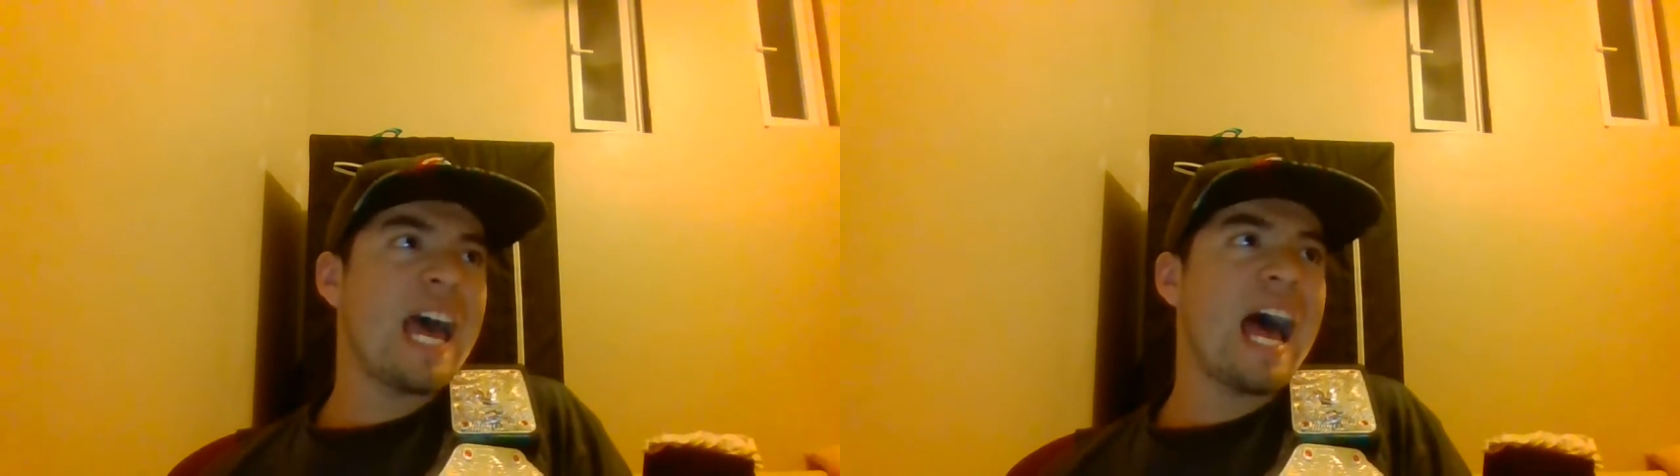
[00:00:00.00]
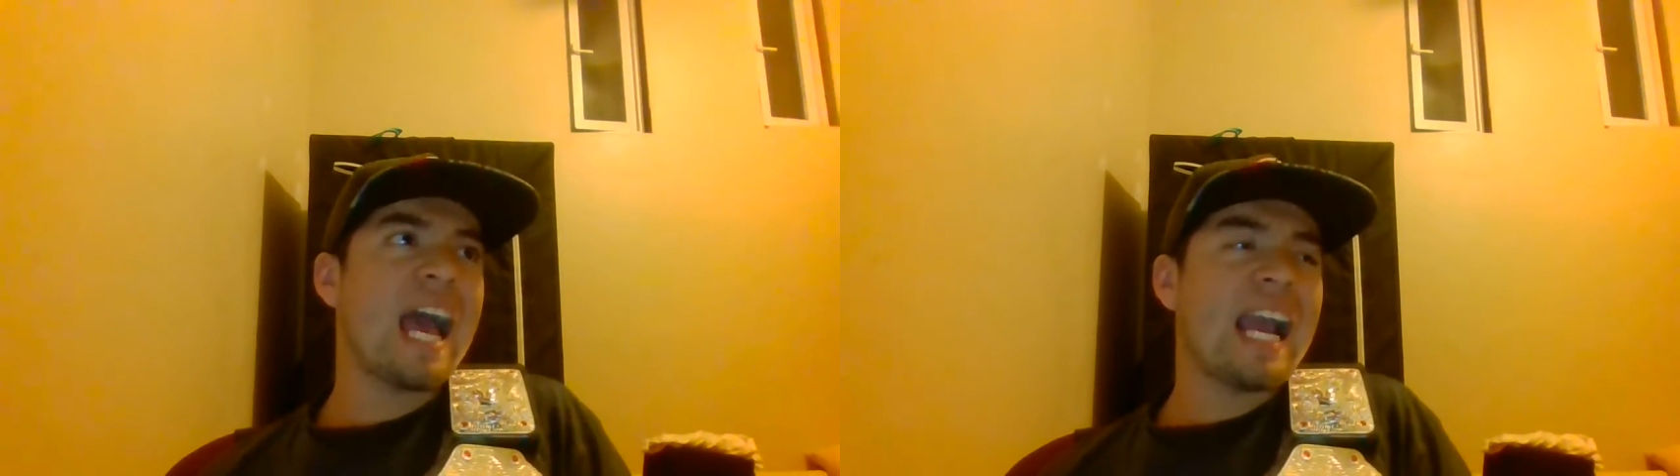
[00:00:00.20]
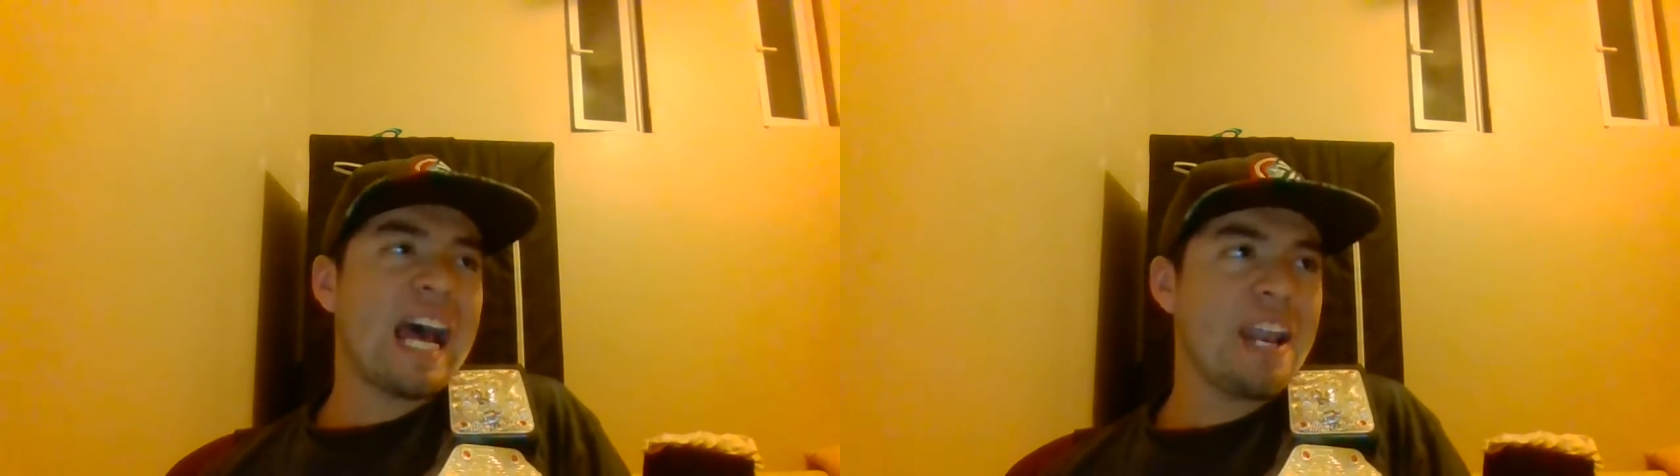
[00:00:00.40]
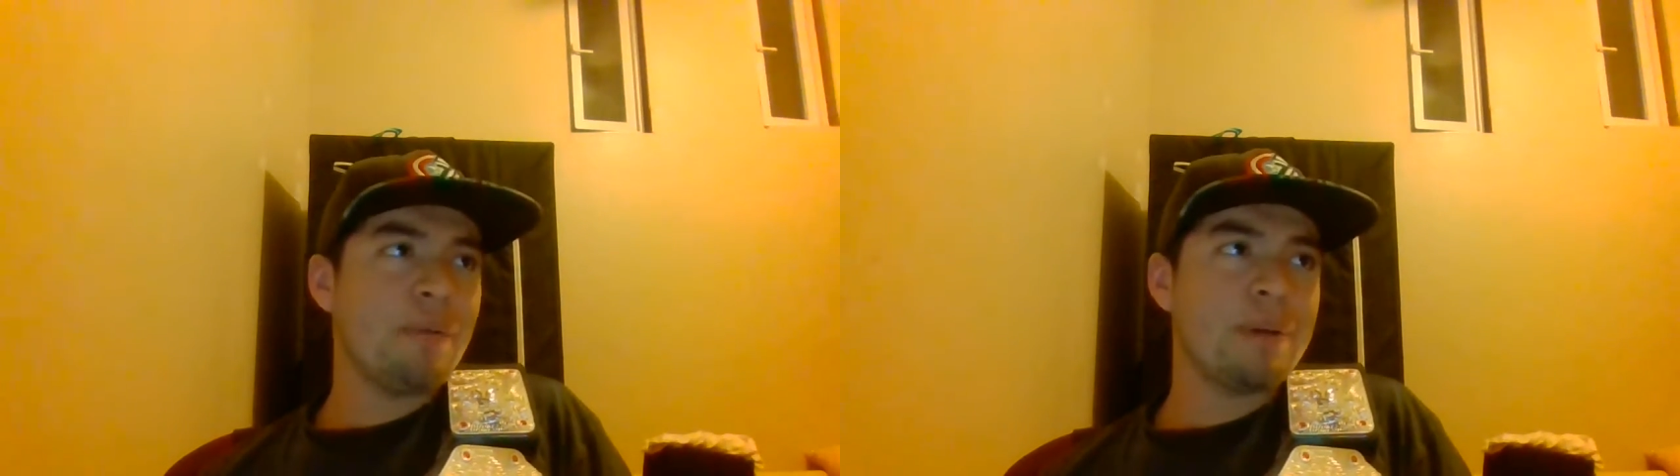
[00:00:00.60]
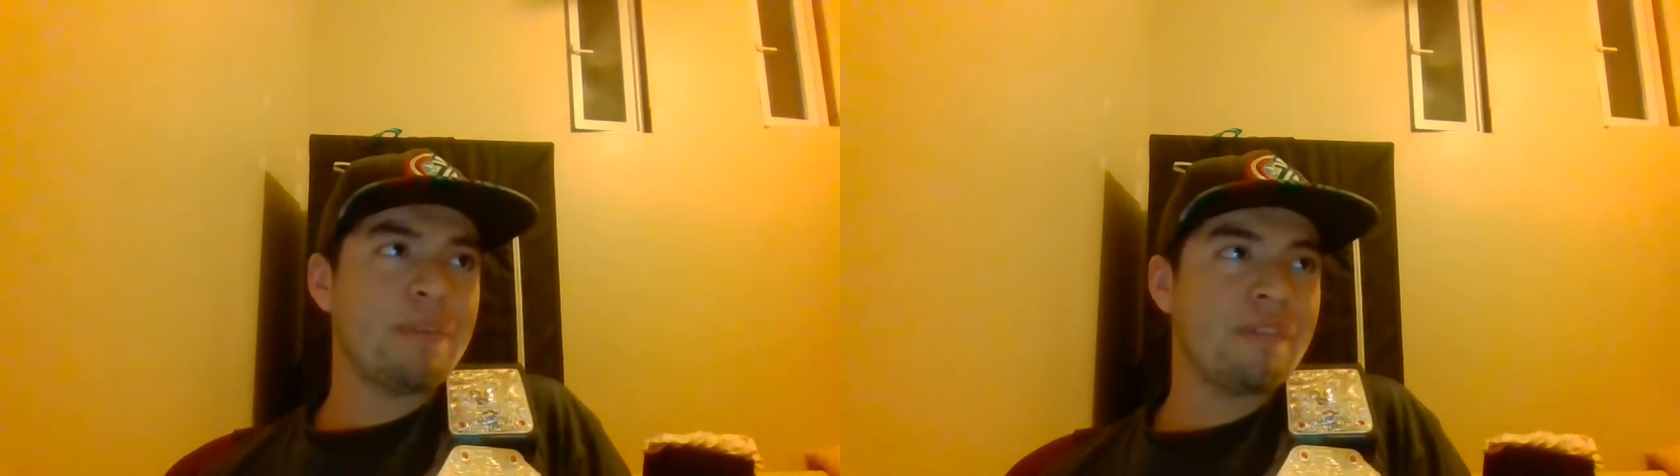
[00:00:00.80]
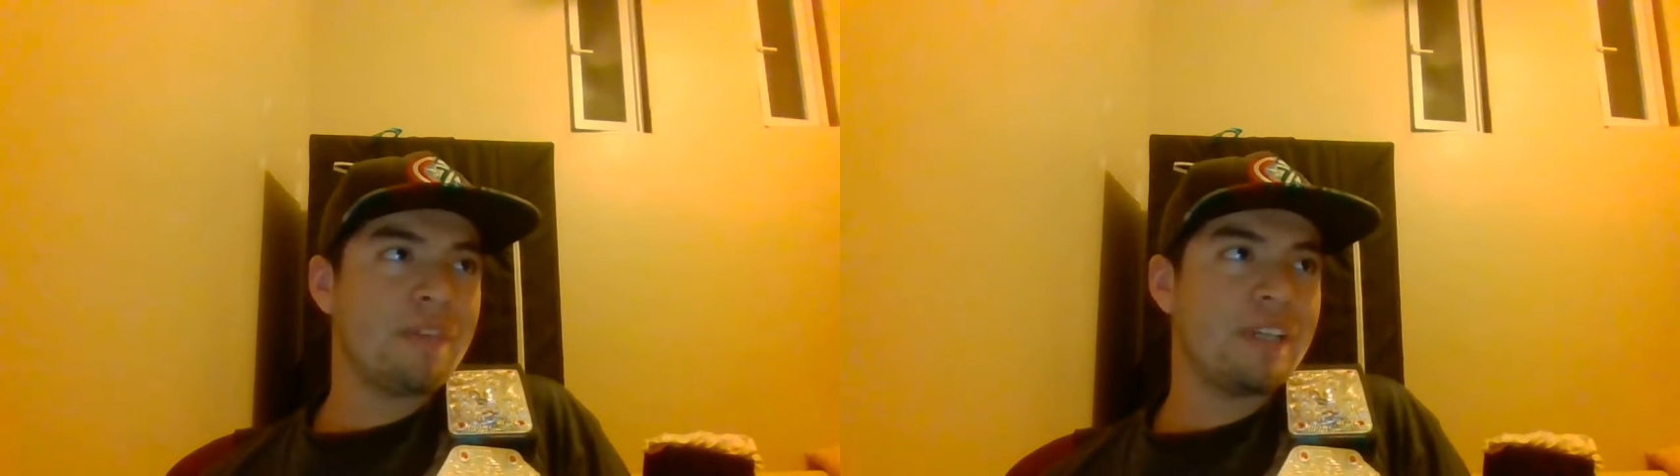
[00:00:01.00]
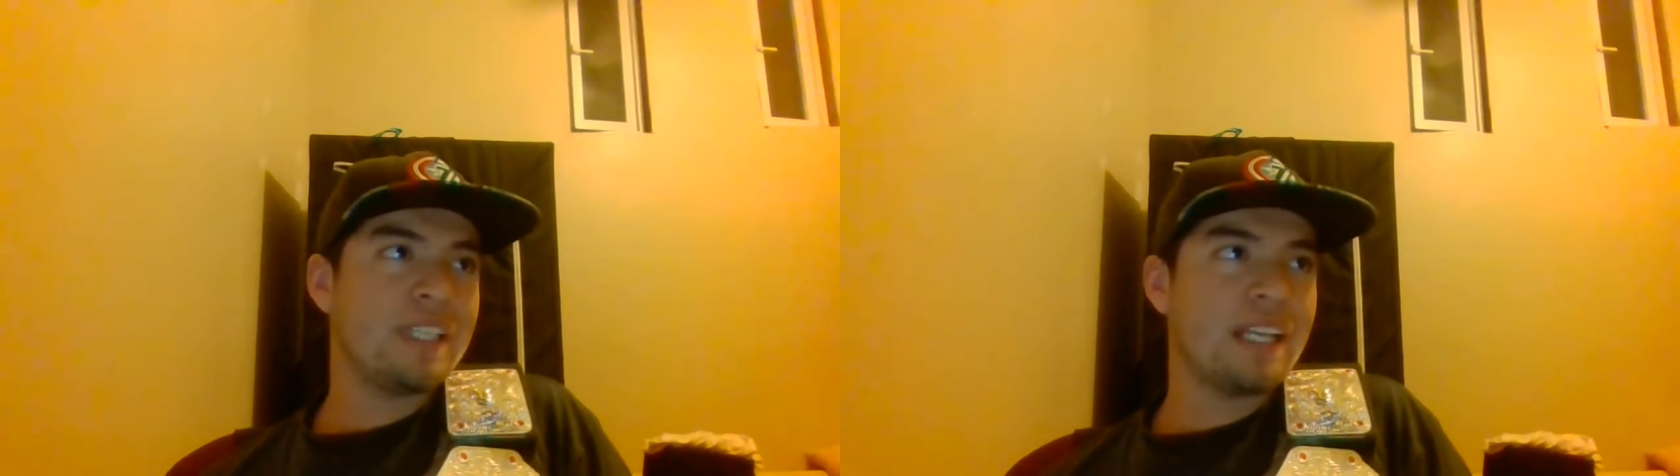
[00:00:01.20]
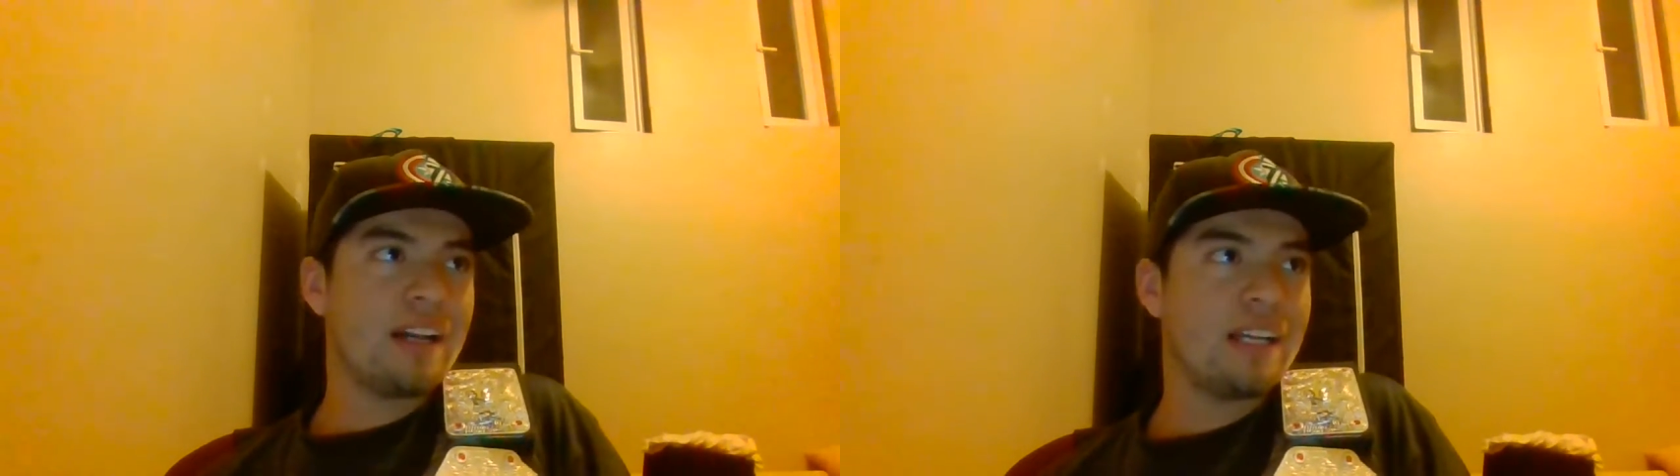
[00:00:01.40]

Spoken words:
I kind of would have preferred